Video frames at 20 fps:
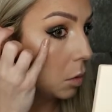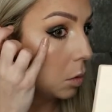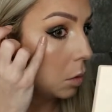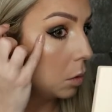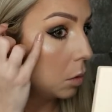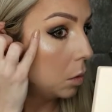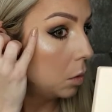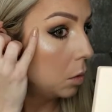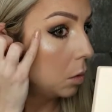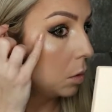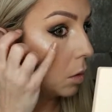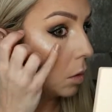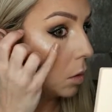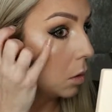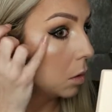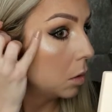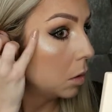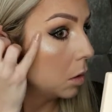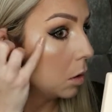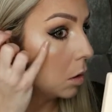Ooh.
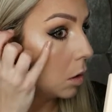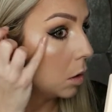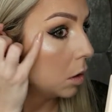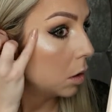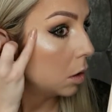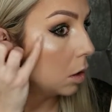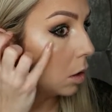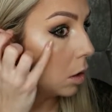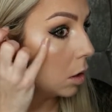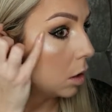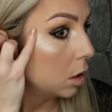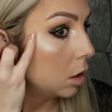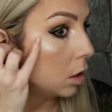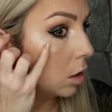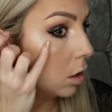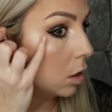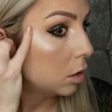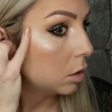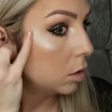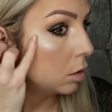
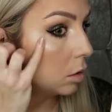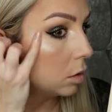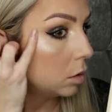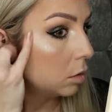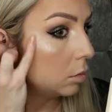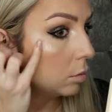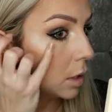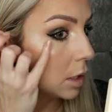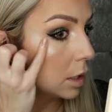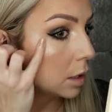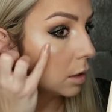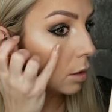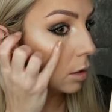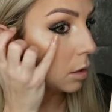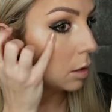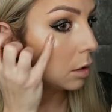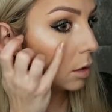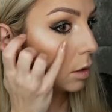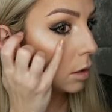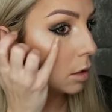Oh my
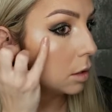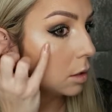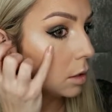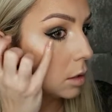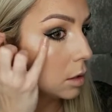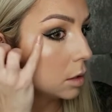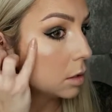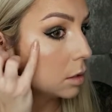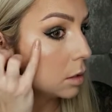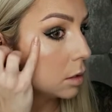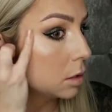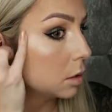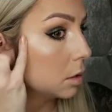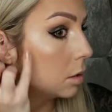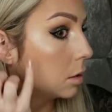god,